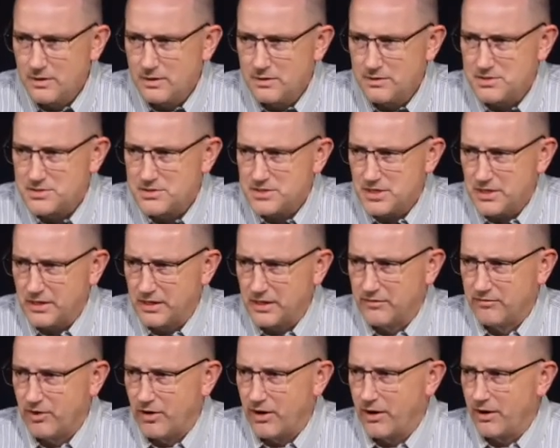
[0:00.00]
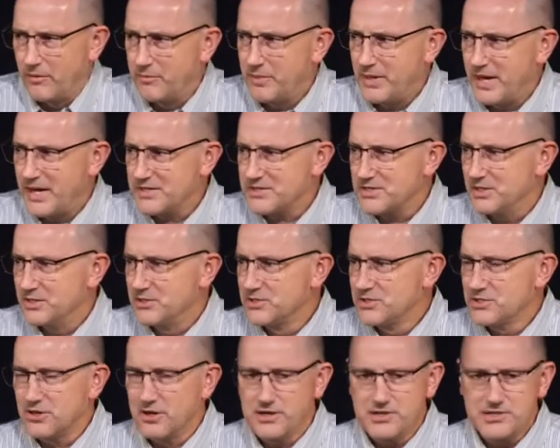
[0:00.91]
The setting of our passage
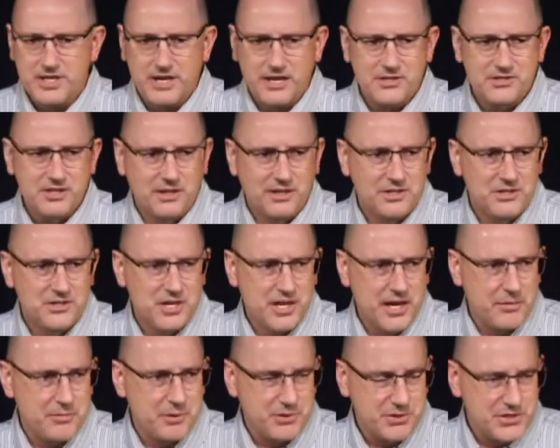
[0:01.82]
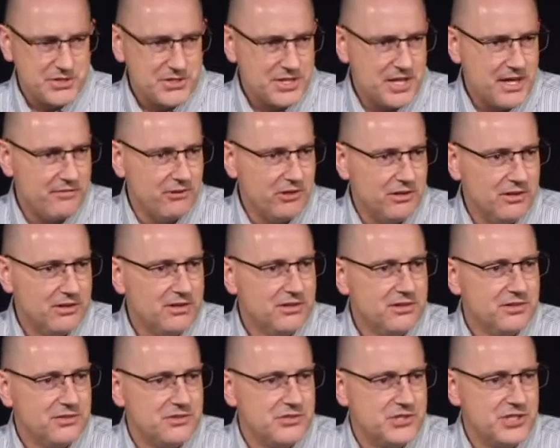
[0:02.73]
starts actually in chapter 7.
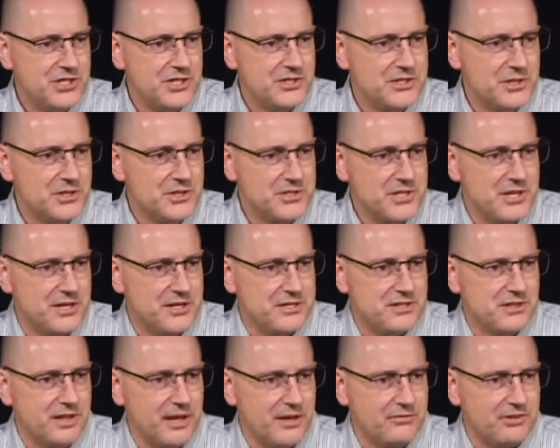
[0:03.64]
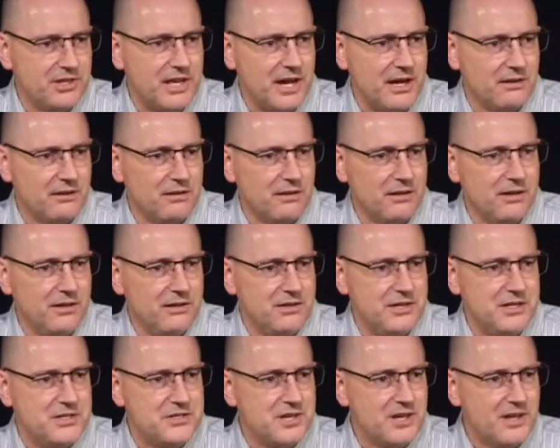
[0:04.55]
Jesus has left Galilee and
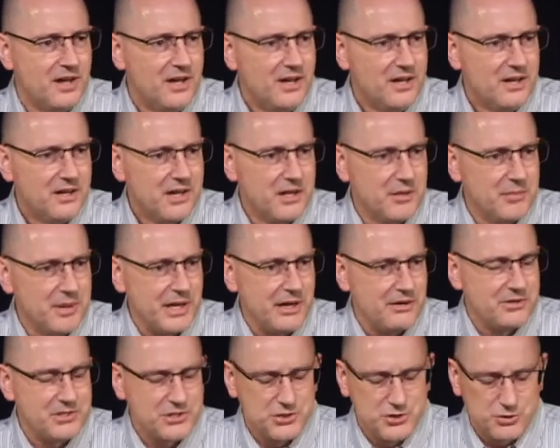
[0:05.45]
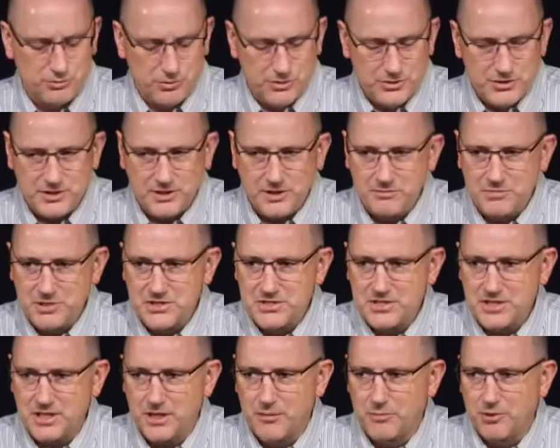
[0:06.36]
he's come down to Jerusalem to
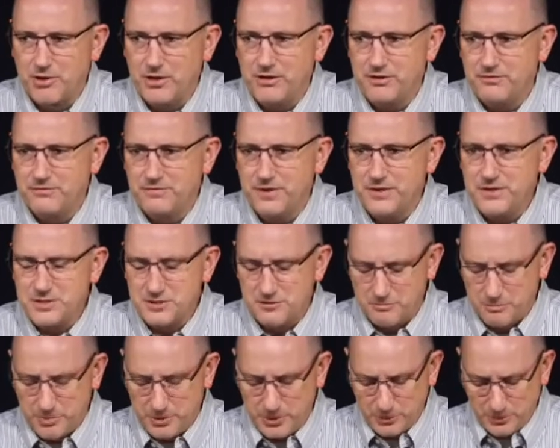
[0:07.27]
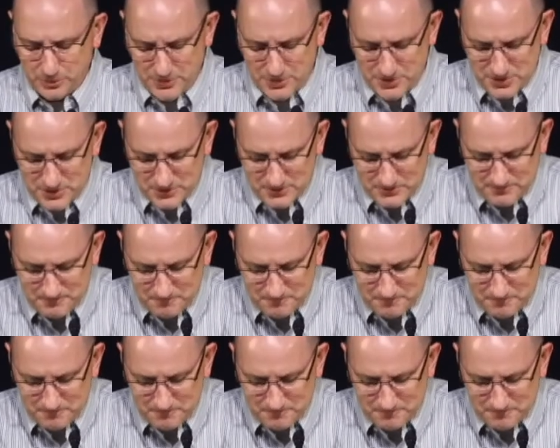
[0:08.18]
celebrate the Feast of Booths.